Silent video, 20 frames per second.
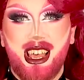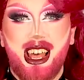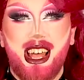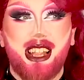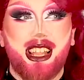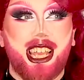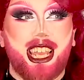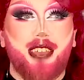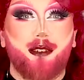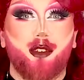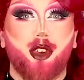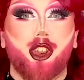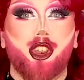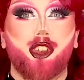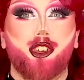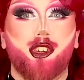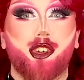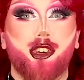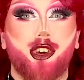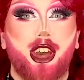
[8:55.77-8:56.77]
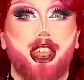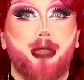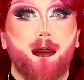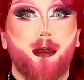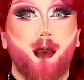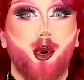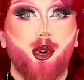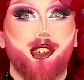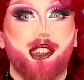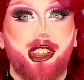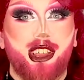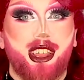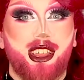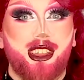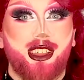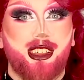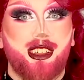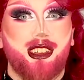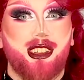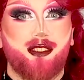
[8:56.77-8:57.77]
Like if you're gonna do an emoji
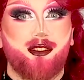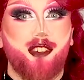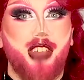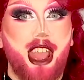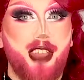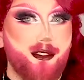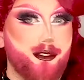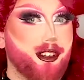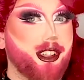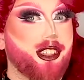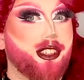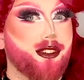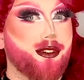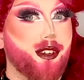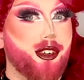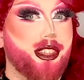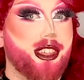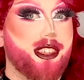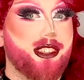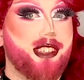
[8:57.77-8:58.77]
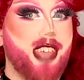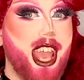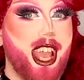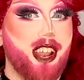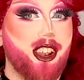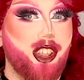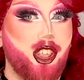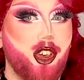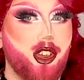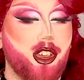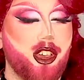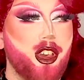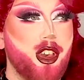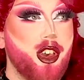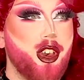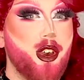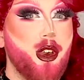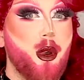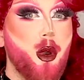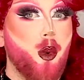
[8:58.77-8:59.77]
reference for the second look,
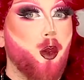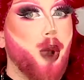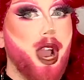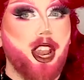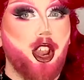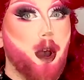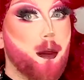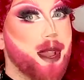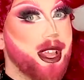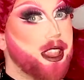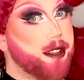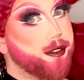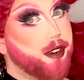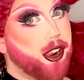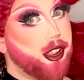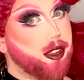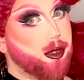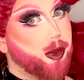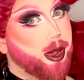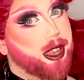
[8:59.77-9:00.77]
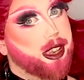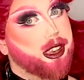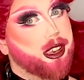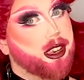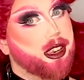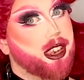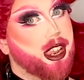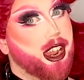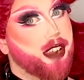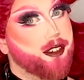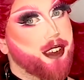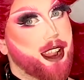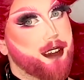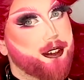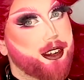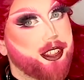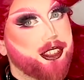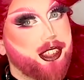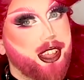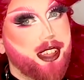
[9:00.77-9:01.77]
why not make the first one a
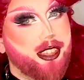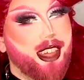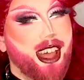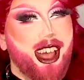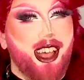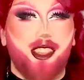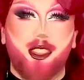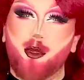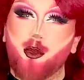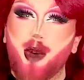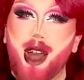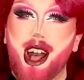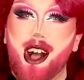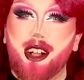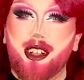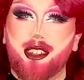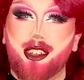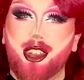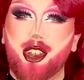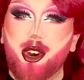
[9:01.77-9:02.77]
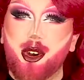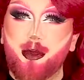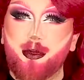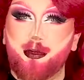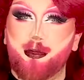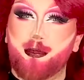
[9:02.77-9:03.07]
reference like that as well, you know?